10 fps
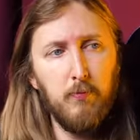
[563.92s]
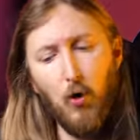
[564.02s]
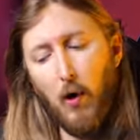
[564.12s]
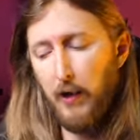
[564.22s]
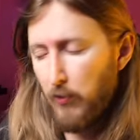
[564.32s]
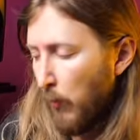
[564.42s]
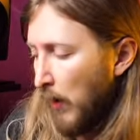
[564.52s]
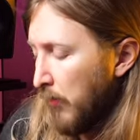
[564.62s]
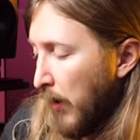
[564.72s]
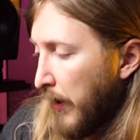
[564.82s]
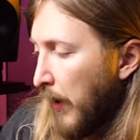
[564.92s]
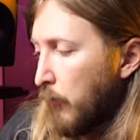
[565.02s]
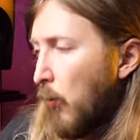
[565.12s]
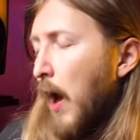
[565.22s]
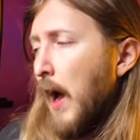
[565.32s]
No, I do have an idea.
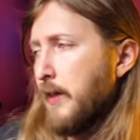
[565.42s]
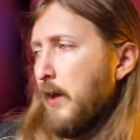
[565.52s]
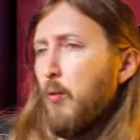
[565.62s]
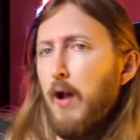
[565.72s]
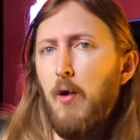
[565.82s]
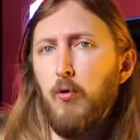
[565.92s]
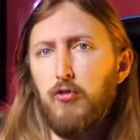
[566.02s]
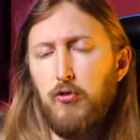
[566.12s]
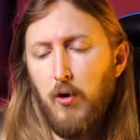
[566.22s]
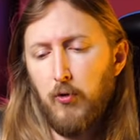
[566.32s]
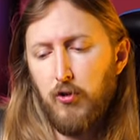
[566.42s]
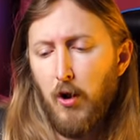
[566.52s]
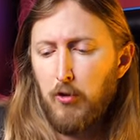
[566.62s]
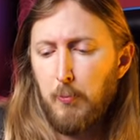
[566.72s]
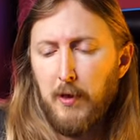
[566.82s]
What I did when I was, you know,
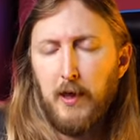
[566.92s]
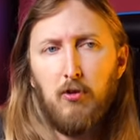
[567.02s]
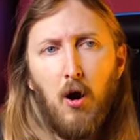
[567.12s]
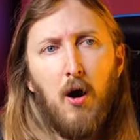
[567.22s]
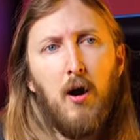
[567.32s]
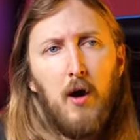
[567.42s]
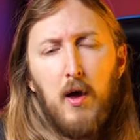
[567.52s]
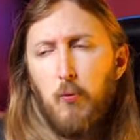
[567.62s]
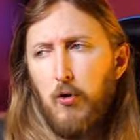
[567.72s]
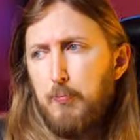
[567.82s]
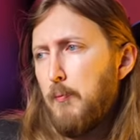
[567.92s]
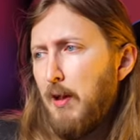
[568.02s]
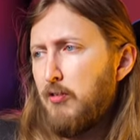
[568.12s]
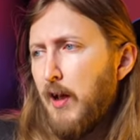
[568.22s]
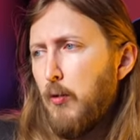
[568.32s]
starting to play guitar was
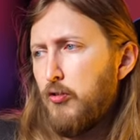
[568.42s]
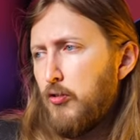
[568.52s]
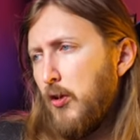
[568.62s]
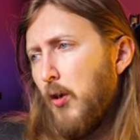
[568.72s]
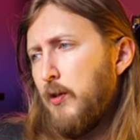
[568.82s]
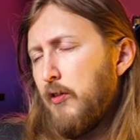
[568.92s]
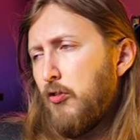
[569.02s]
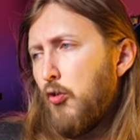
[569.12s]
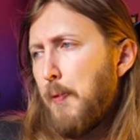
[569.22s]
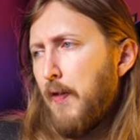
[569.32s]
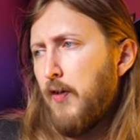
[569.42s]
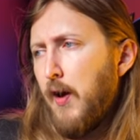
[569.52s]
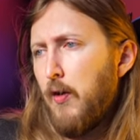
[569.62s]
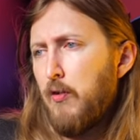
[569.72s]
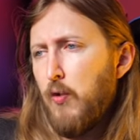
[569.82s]
basically I was, you know, listening to
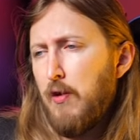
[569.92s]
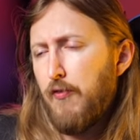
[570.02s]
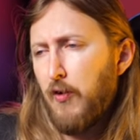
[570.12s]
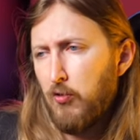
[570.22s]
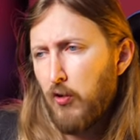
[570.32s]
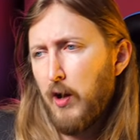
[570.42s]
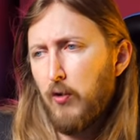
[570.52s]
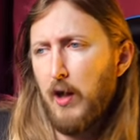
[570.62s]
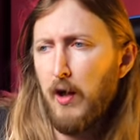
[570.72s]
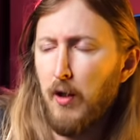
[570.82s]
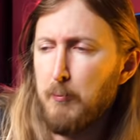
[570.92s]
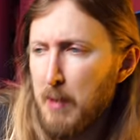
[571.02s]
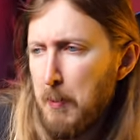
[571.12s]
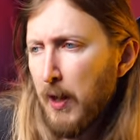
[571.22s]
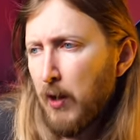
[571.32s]
Pantera and Dream Theater and trying to kind of
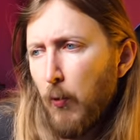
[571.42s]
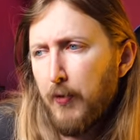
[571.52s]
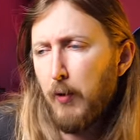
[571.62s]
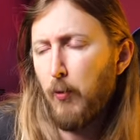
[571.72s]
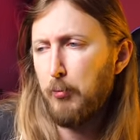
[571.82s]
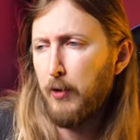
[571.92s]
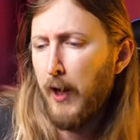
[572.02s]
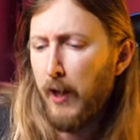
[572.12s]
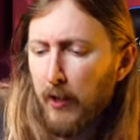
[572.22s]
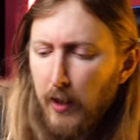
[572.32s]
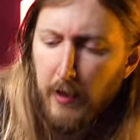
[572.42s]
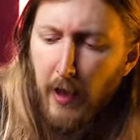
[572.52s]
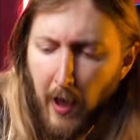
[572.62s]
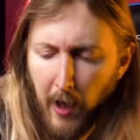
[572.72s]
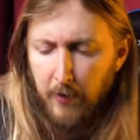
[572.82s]
mimic what they were playing.
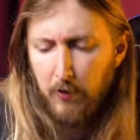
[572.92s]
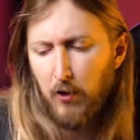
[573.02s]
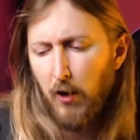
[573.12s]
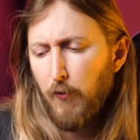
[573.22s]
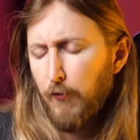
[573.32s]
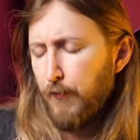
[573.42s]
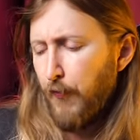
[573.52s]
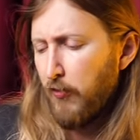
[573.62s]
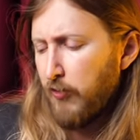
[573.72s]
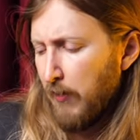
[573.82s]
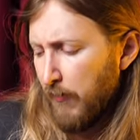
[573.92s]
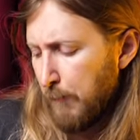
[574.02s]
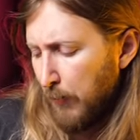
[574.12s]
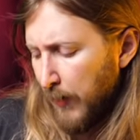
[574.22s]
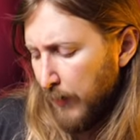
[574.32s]
And, you know, for the sake of
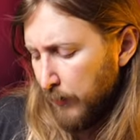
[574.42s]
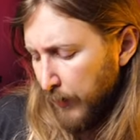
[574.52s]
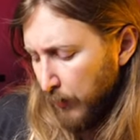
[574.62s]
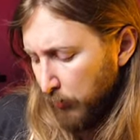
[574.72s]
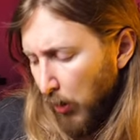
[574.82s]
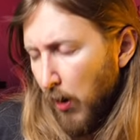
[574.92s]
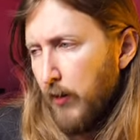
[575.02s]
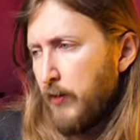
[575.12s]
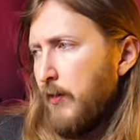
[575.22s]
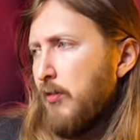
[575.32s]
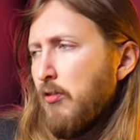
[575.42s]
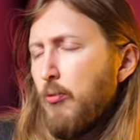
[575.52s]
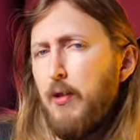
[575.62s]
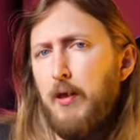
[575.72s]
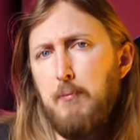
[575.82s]
playing lead guitar, it doesn't
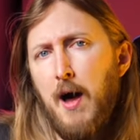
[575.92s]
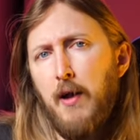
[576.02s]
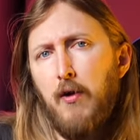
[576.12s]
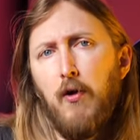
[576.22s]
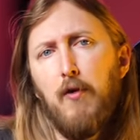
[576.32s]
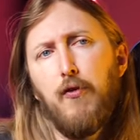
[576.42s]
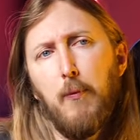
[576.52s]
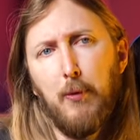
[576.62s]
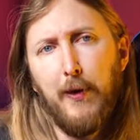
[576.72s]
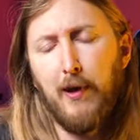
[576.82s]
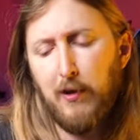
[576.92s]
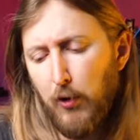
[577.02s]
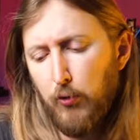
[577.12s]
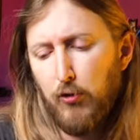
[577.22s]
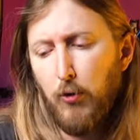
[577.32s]
really matter if you're playing
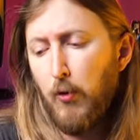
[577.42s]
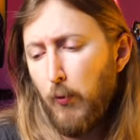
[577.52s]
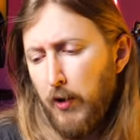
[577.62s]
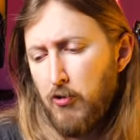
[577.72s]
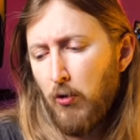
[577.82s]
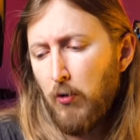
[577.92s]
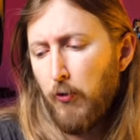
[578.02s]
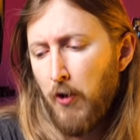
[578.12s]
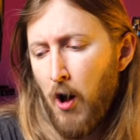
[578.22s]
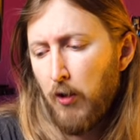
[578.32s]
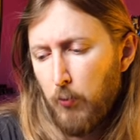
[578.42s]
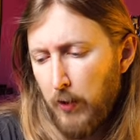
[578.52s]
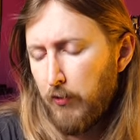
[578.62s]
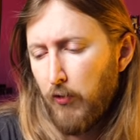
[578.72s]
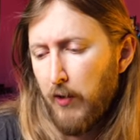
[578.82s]
close to the original or not
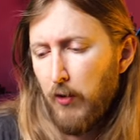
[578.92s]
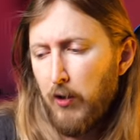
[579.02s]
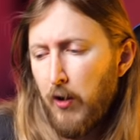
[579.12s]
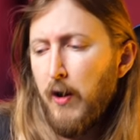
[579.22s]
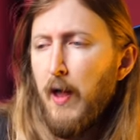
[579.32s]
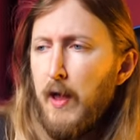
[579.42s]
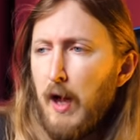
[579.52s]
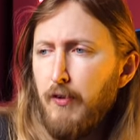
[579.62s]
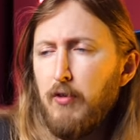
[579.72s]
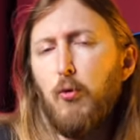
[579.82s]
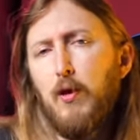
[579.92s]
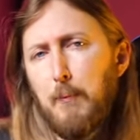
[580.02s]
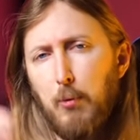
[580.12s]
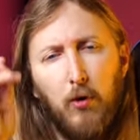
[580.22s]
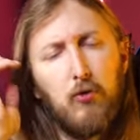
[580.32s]
when trying to learn. I think it's really
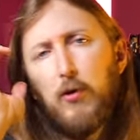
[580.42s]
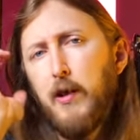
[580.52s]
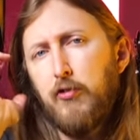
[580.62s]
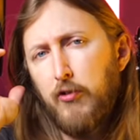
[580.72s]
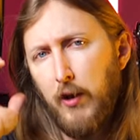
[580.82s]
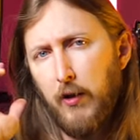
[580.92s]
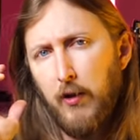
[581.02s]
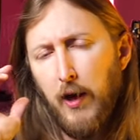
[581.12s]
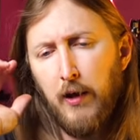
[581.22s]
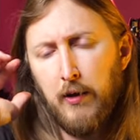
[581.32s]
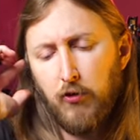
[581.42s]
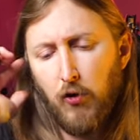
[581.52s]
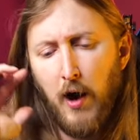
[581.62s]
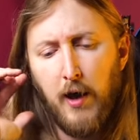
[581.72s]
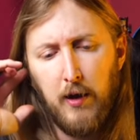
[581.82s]
important to listen and
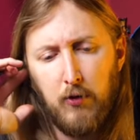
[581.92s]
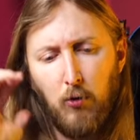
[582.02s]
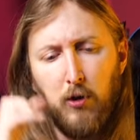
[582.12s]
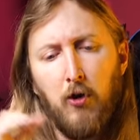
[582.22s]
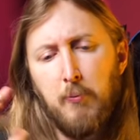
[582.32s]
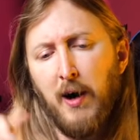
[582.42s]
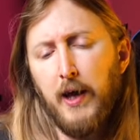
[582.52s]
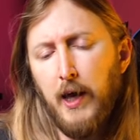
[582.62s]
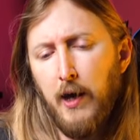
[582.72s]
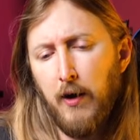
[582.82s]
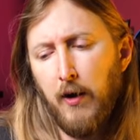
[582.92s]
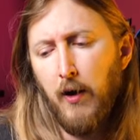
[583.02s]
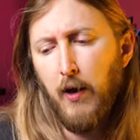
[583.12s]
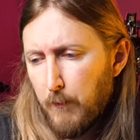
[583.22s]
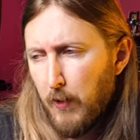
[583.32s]
try to learn by ear.
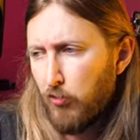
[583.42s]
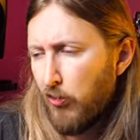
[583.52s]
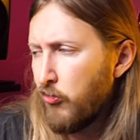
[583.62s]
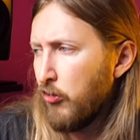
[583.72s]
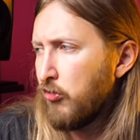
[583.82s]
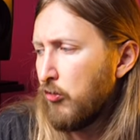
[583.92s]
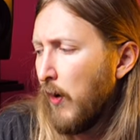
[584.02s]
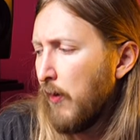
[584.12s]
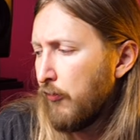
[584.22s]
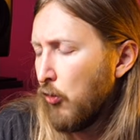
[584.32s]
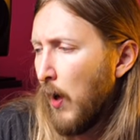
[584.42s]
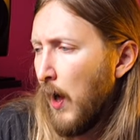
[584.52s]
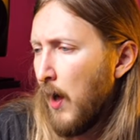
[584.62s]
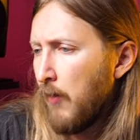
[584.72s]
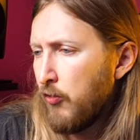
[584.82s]
It's such a strength to
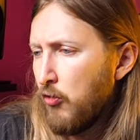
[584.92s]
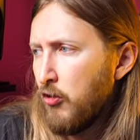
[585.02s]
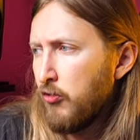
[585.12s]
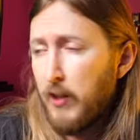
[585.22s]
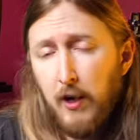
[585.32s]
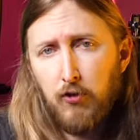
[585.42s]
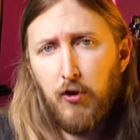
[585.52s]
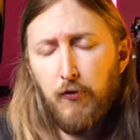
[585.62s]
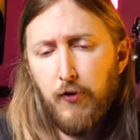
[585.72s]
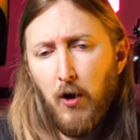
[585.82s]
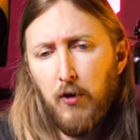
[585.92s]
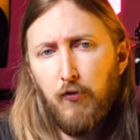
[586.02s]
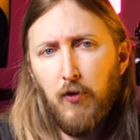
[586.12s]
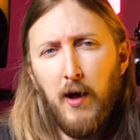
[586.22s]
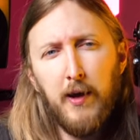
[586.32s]
have to just hear something on the
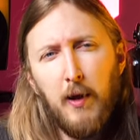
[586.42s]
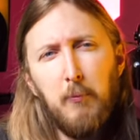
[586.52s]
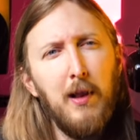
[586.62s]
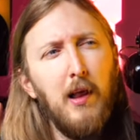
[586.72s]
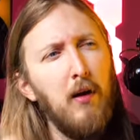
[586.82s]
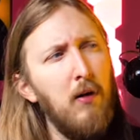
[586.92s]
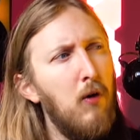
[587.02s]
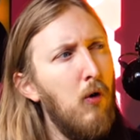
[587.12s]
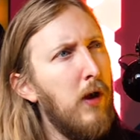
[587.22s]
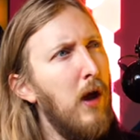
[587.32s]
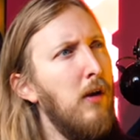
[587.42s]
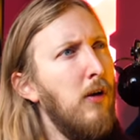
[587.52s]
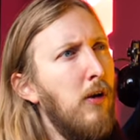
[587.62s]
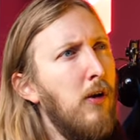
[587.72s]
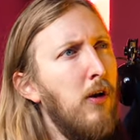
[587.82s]
fly and then be like, oh, okay,
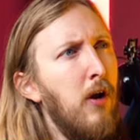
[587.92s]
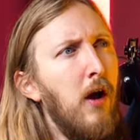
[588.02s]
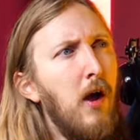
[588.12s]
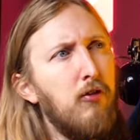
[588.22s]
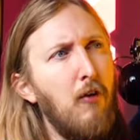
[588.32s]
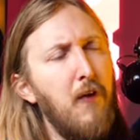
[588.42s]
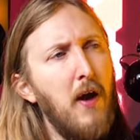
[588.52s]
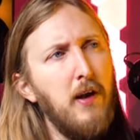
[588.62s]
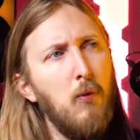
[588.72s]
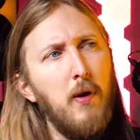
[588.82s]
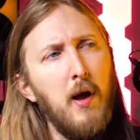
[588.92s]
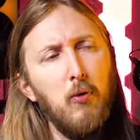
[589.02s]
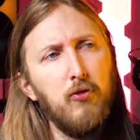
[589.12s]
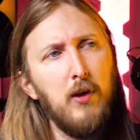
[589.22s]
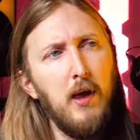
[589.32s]
da-da-da-da. Something I did when I
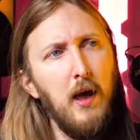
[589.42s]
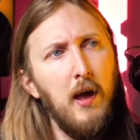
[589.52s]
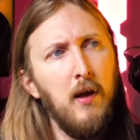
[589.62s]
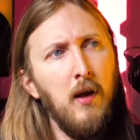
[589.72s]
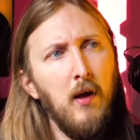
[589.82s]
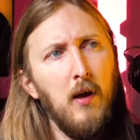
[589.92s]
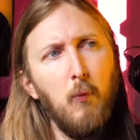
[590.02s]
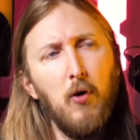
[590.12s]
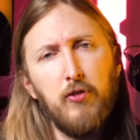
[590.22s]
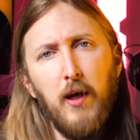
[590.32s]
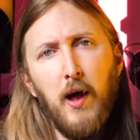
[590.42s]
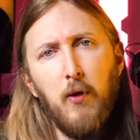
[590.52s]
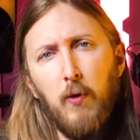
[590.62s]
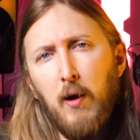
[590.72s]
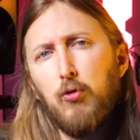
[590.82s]
was a kid was
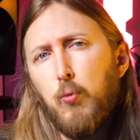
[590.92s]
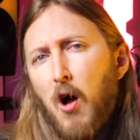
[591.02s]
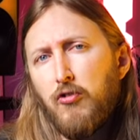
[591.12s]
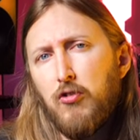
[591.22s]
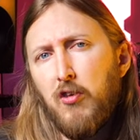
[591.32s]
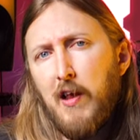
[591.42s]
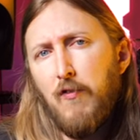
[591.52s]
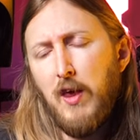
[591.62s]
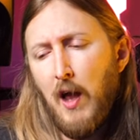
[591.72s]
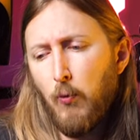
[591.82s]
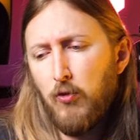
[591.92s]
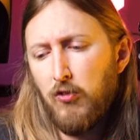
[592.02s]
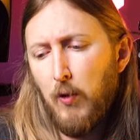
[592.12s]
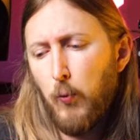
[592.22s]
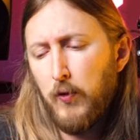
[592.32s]
that when I was watching TV, I would
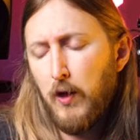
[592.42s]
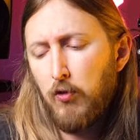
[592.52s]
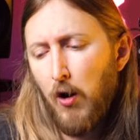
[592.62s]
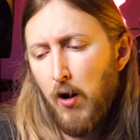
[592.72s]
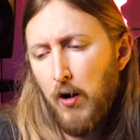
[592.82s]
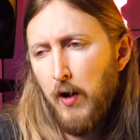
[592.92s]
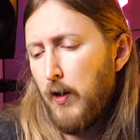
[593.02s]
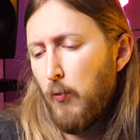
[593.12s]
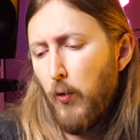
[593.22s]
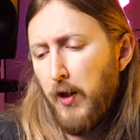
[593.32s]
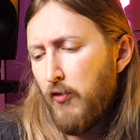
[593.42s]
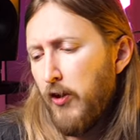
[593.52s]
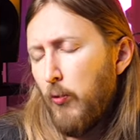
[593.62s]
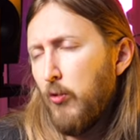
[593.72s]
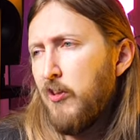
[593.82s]
sit with the guitar, and whenever
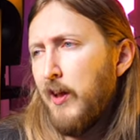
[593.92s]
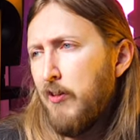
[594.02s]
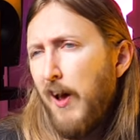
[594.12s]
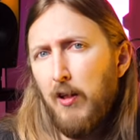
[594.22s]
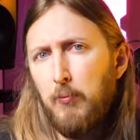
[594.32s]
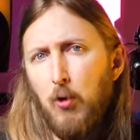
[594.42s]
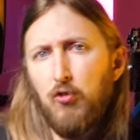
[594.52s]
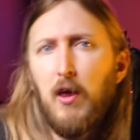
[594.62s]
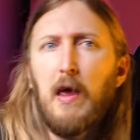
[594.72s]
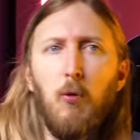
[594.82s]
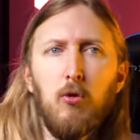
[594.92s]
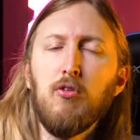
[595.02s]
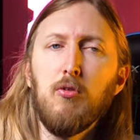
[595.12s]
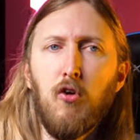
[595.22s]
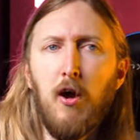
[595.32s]
there was like title music, I would
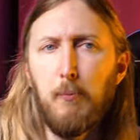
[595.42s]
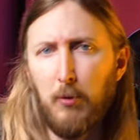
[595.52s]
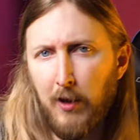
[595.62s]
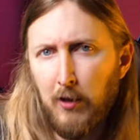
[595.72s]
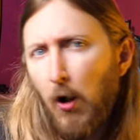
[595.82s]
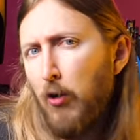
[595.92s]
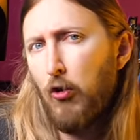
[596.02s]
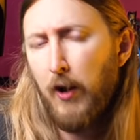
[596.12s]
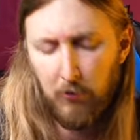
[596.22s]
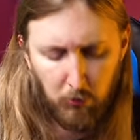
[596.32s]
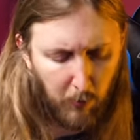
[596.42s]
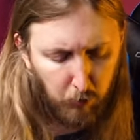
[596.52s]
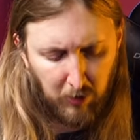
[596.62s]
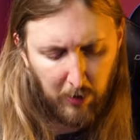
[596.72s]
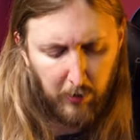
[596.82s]
try and play along to that. So I
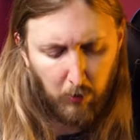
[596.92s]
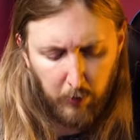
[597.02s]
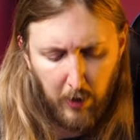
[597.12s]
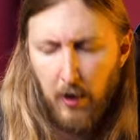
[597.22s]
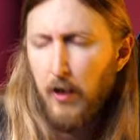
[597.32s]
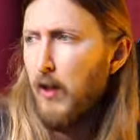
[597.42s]
was kind of like, okay,